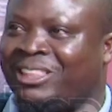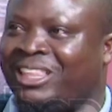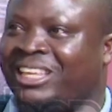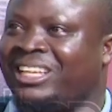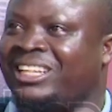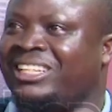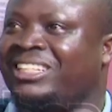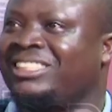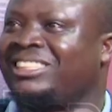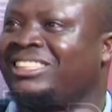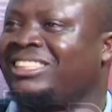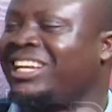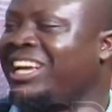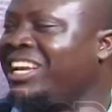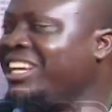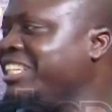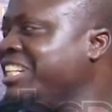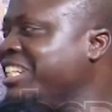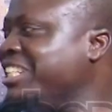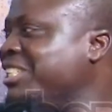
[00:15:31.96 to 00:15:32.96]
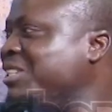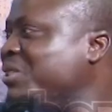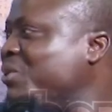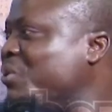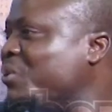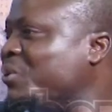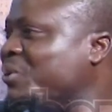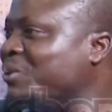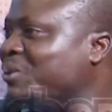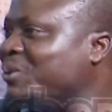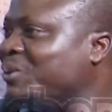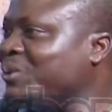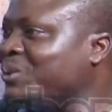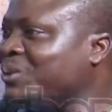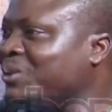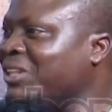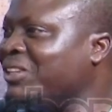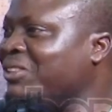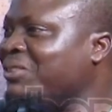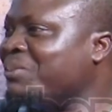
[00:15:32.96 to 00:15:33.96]
this, I'm i need to, to,
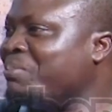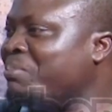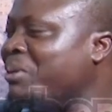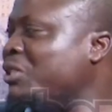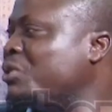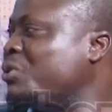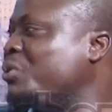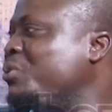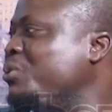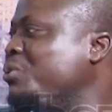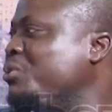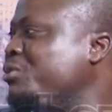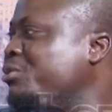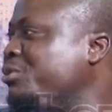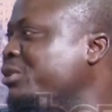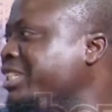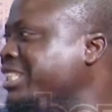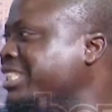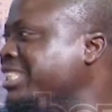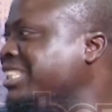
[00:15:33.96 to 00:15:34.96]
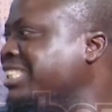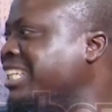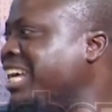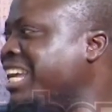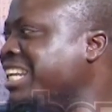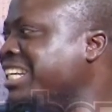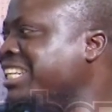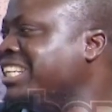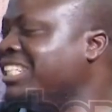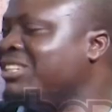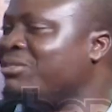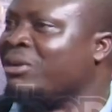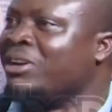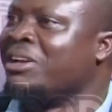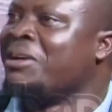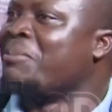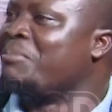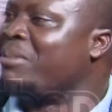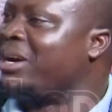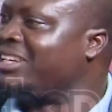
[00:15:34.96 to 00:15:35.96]
to, uh, to, pay school fees, mm. I need,
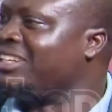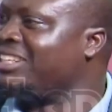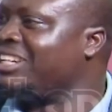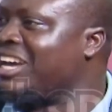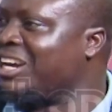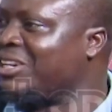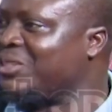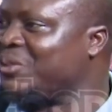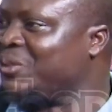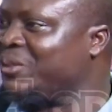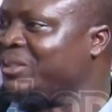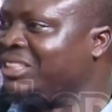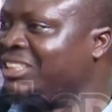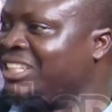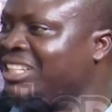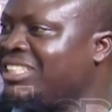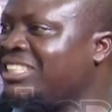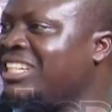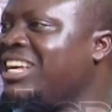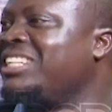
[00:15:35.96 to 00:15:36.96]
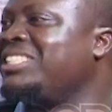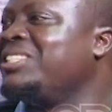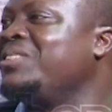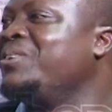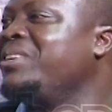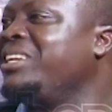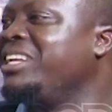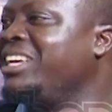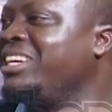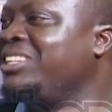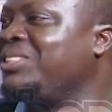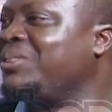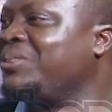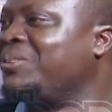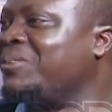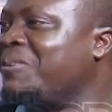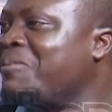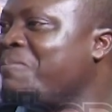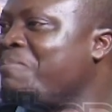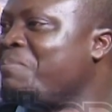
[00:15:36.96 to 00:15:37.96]
but in actual sense, that's not the
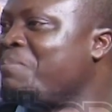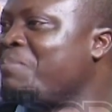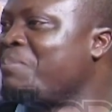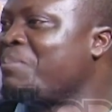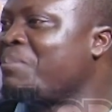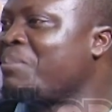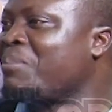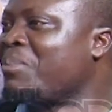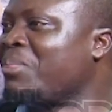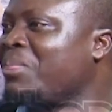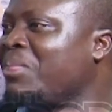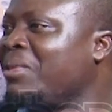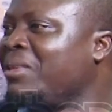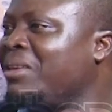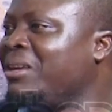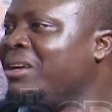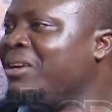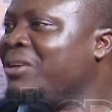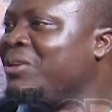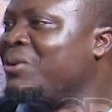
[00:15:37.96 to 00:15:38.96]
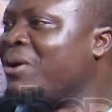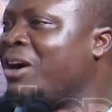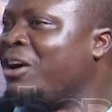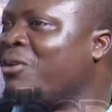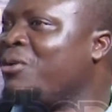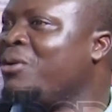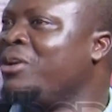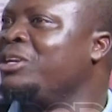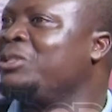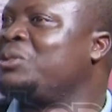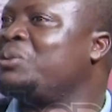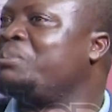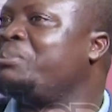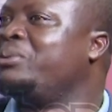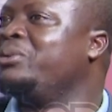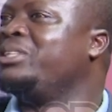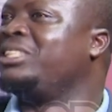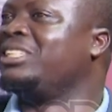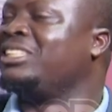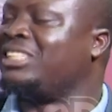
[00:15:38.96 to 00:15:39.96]
issue. Mm. You are going to
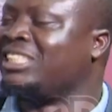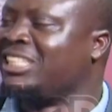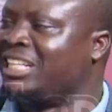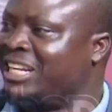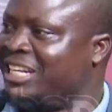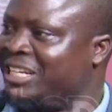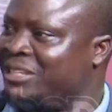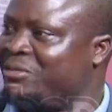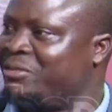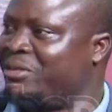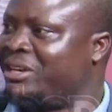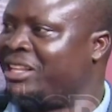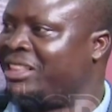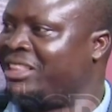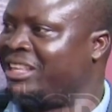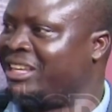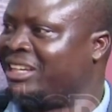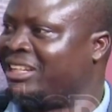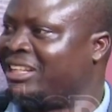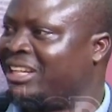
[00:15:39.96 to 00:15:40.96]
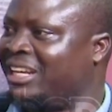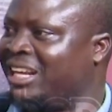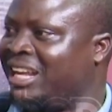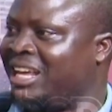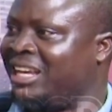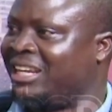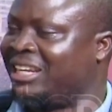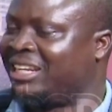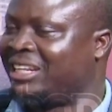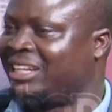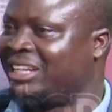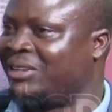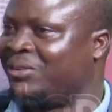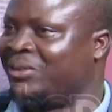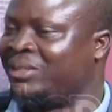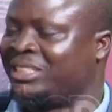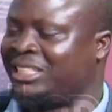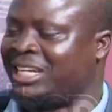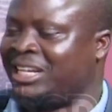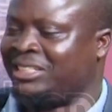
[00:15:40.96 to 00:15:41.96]
put it in a different thing, like uh,
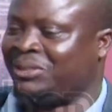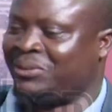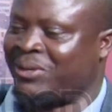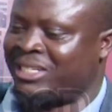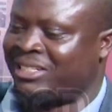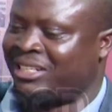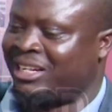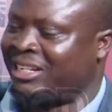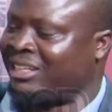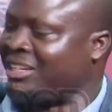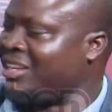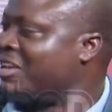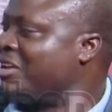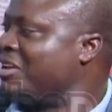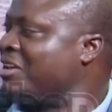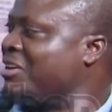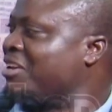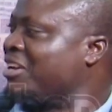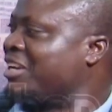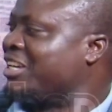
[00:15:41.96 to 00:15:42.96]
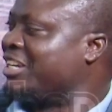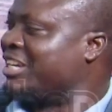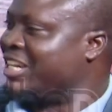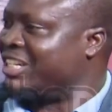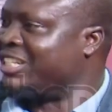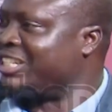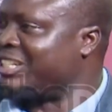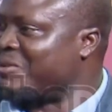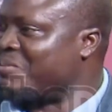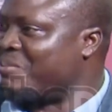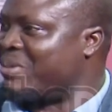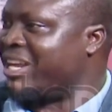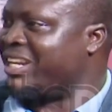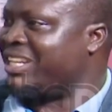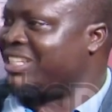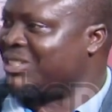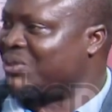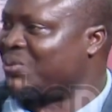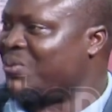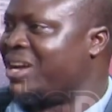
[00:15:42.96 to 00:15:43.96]
what Charles was saying. Getting
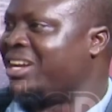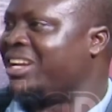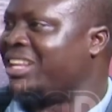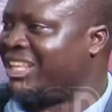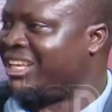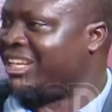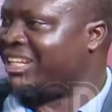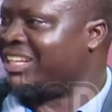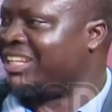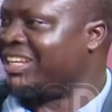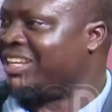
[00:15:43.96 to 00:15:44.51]
money is one thing,